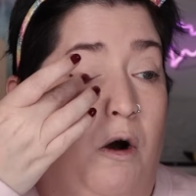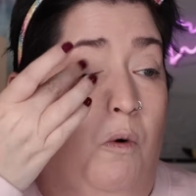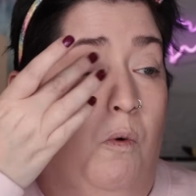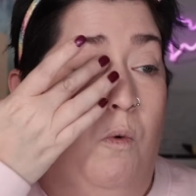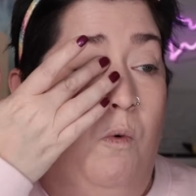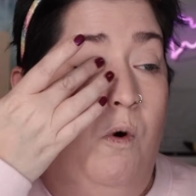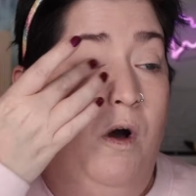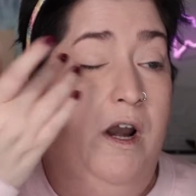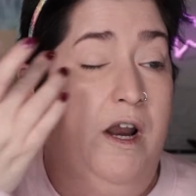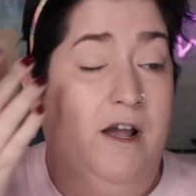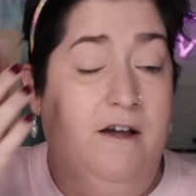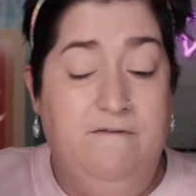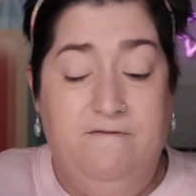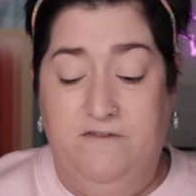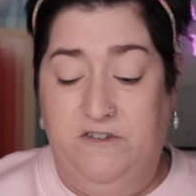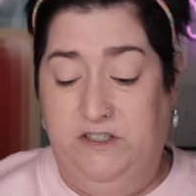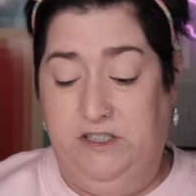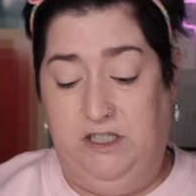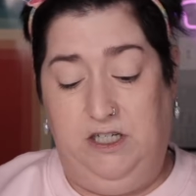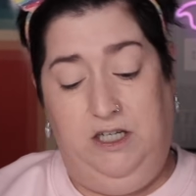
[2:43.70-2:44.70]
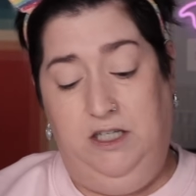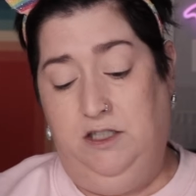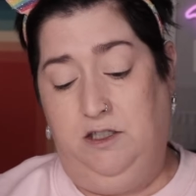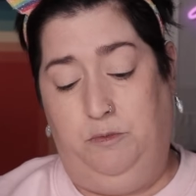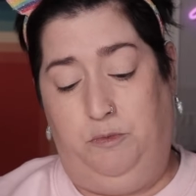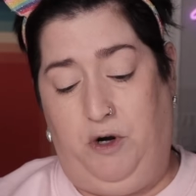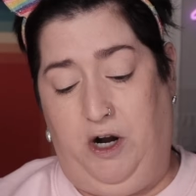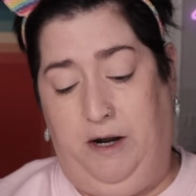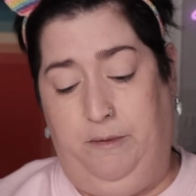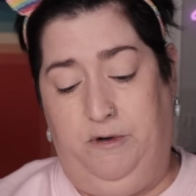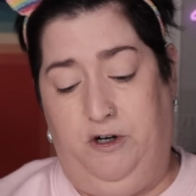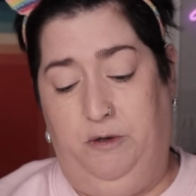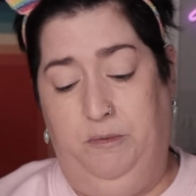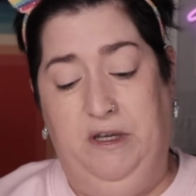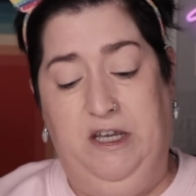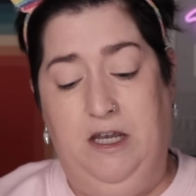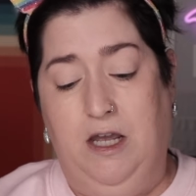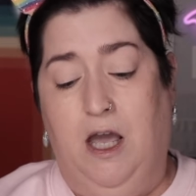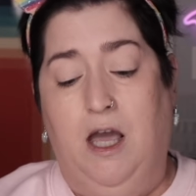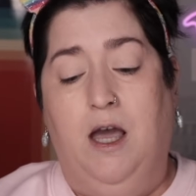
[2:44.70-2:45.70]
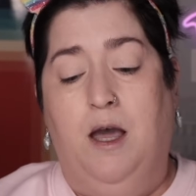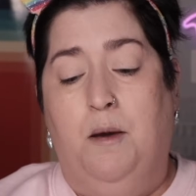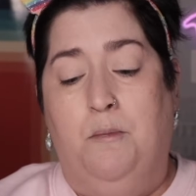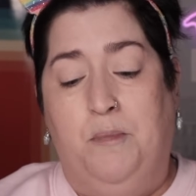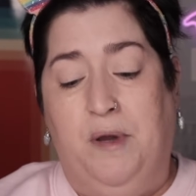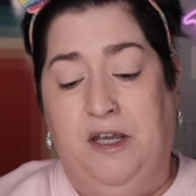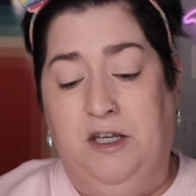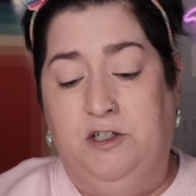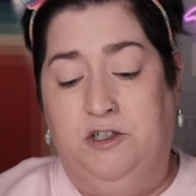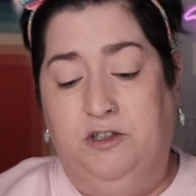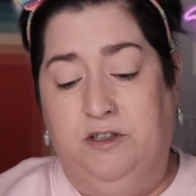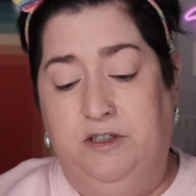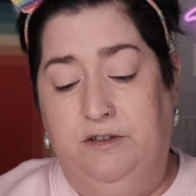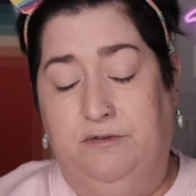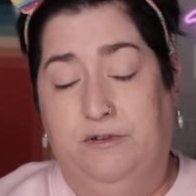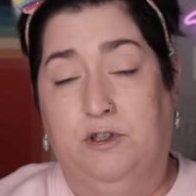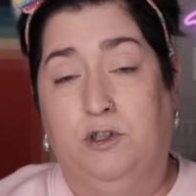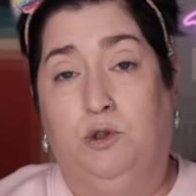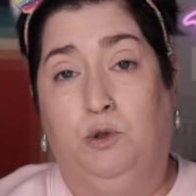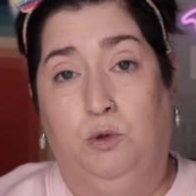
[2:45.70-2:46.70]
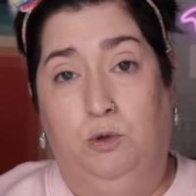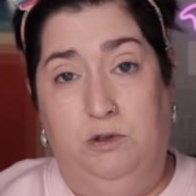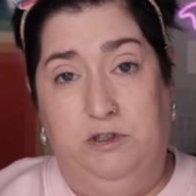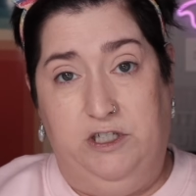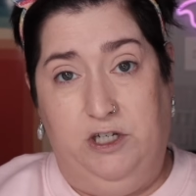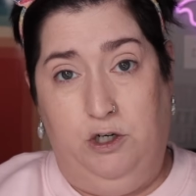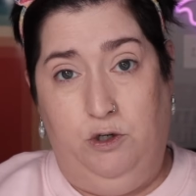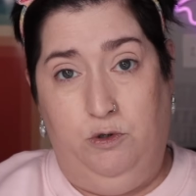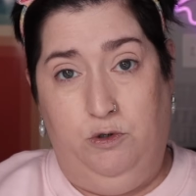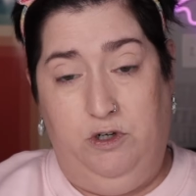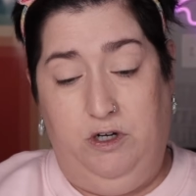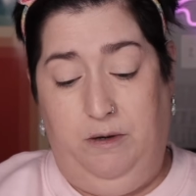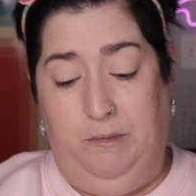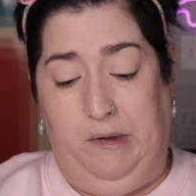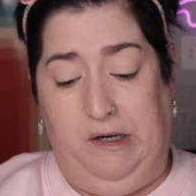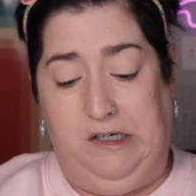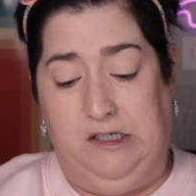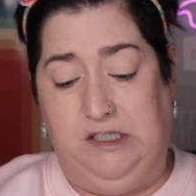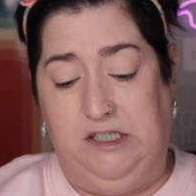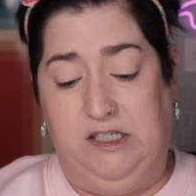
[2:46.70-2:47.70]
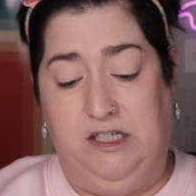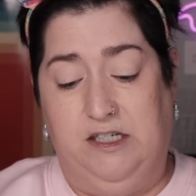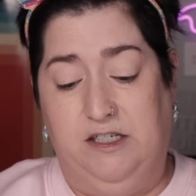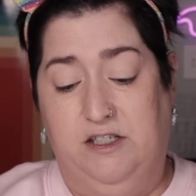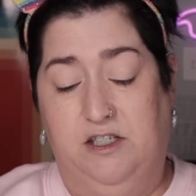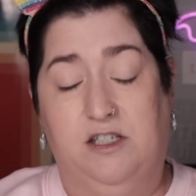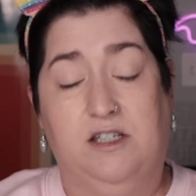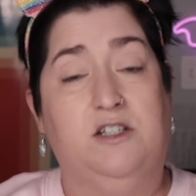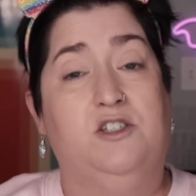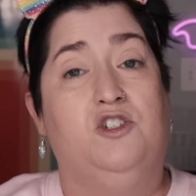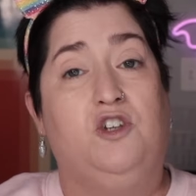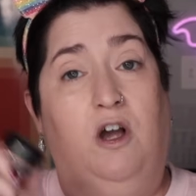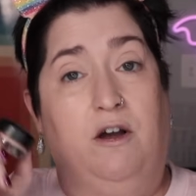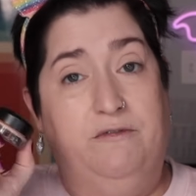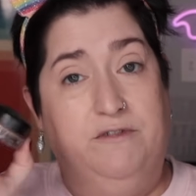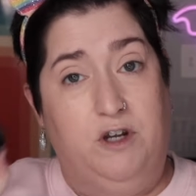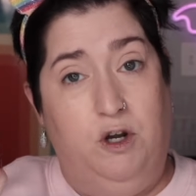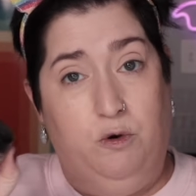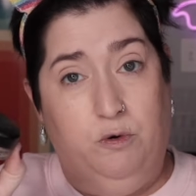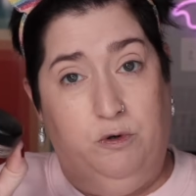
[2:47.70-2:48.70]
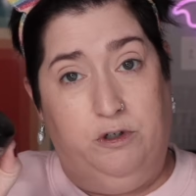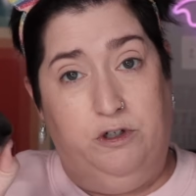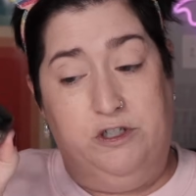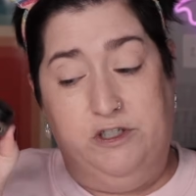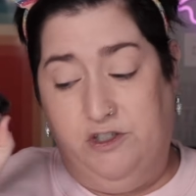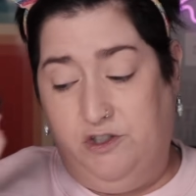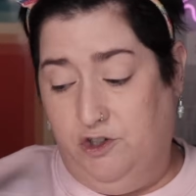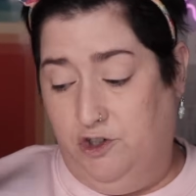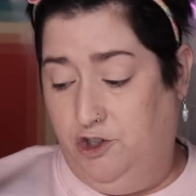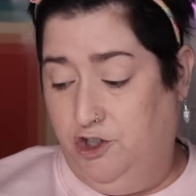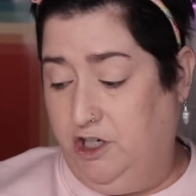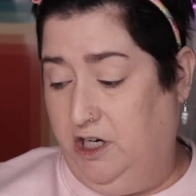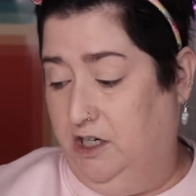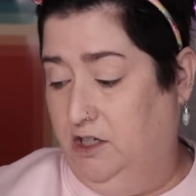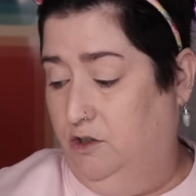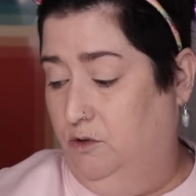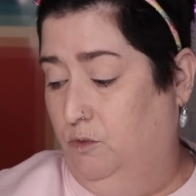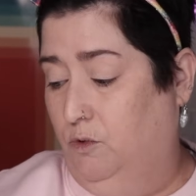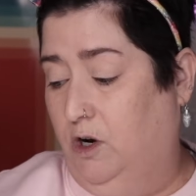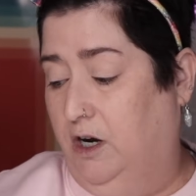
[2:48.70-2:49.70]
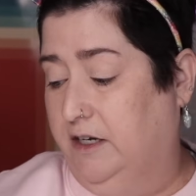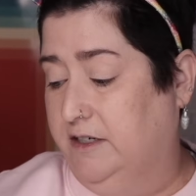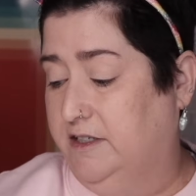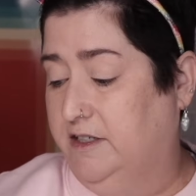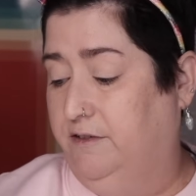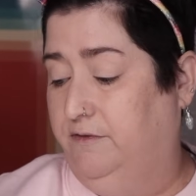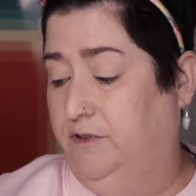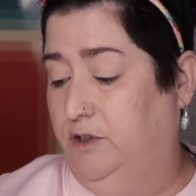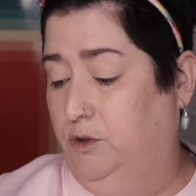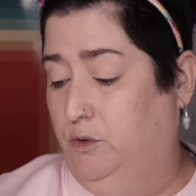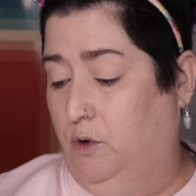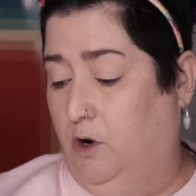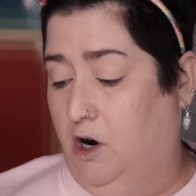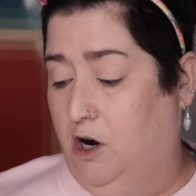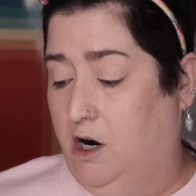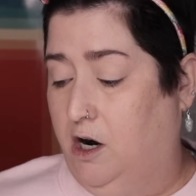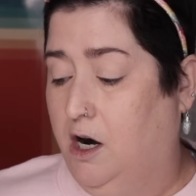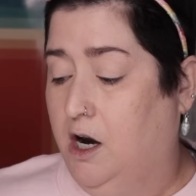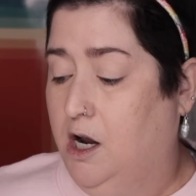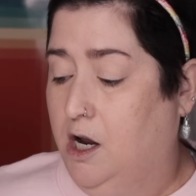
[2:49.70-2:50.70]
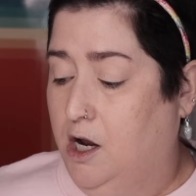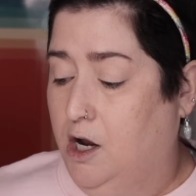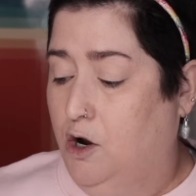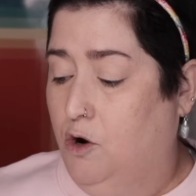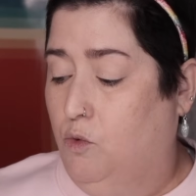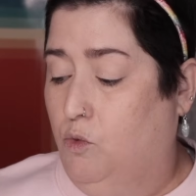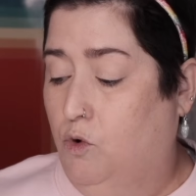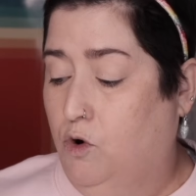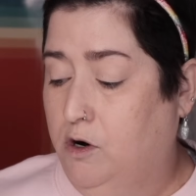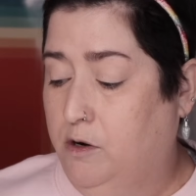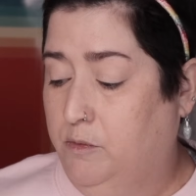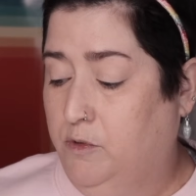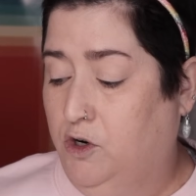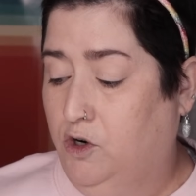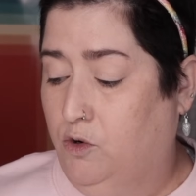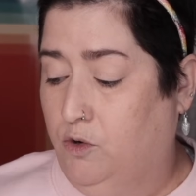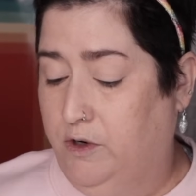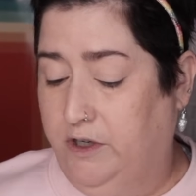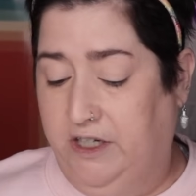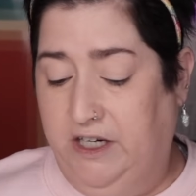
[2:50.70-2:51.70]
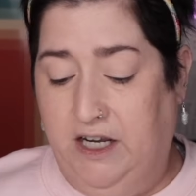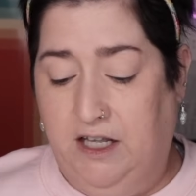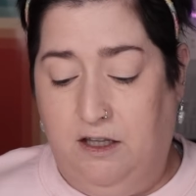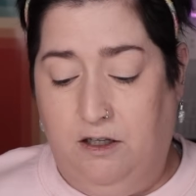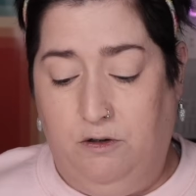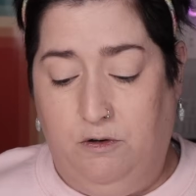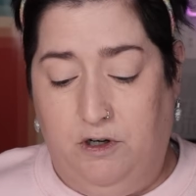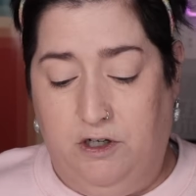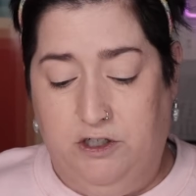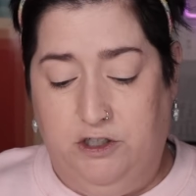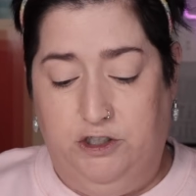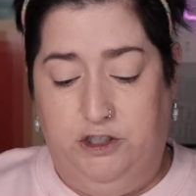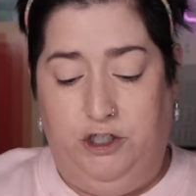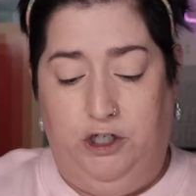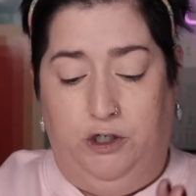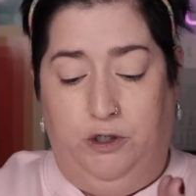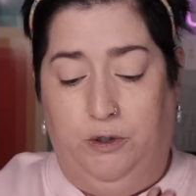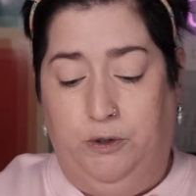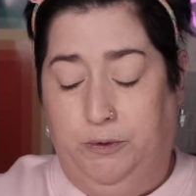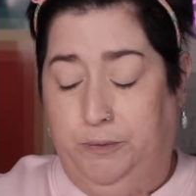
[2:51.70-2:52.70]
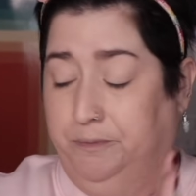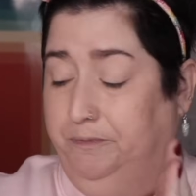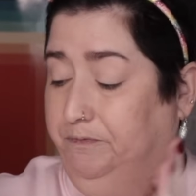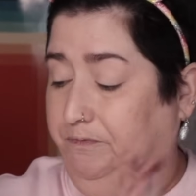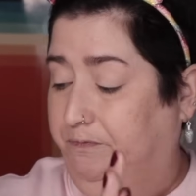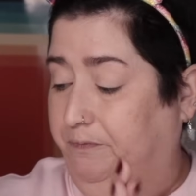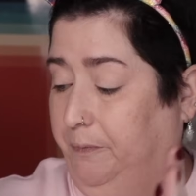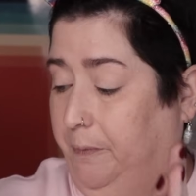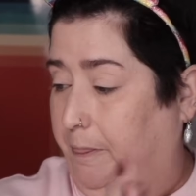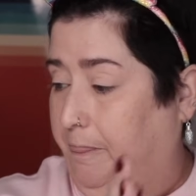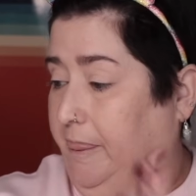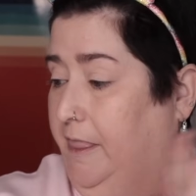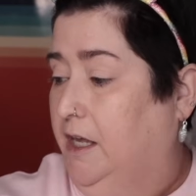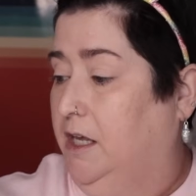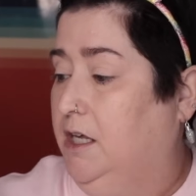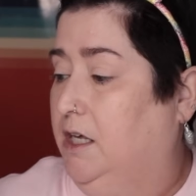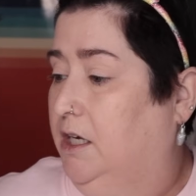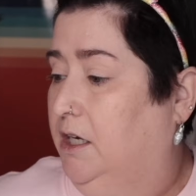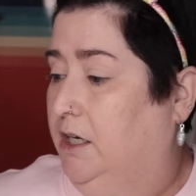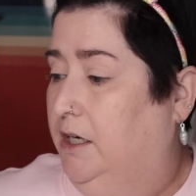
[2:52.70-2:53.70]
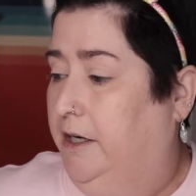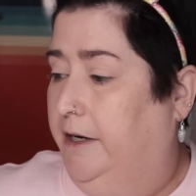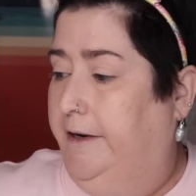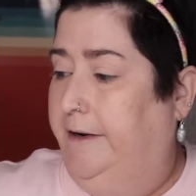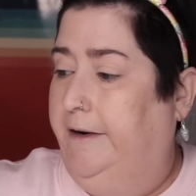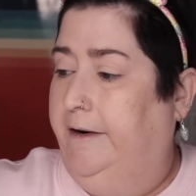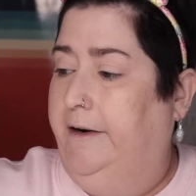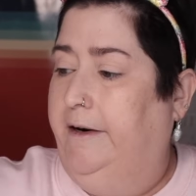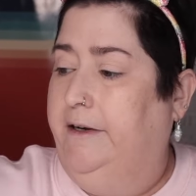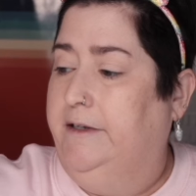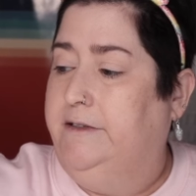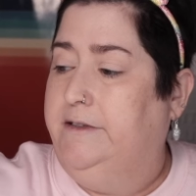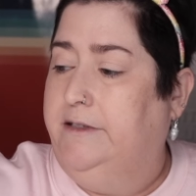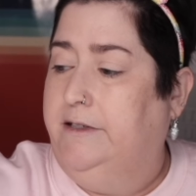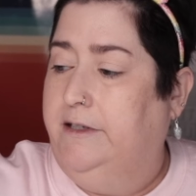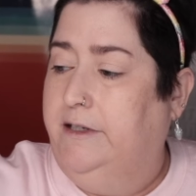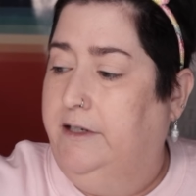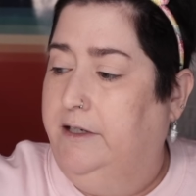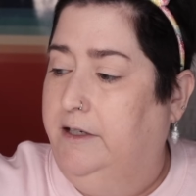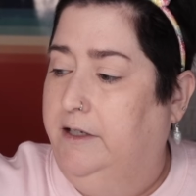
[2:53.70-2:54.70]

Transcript: whatevs, it's a primer to me. Painterly for the cool toned amongst us, soft ochre's the shade you want if you are warmer or yellow undertone. All right,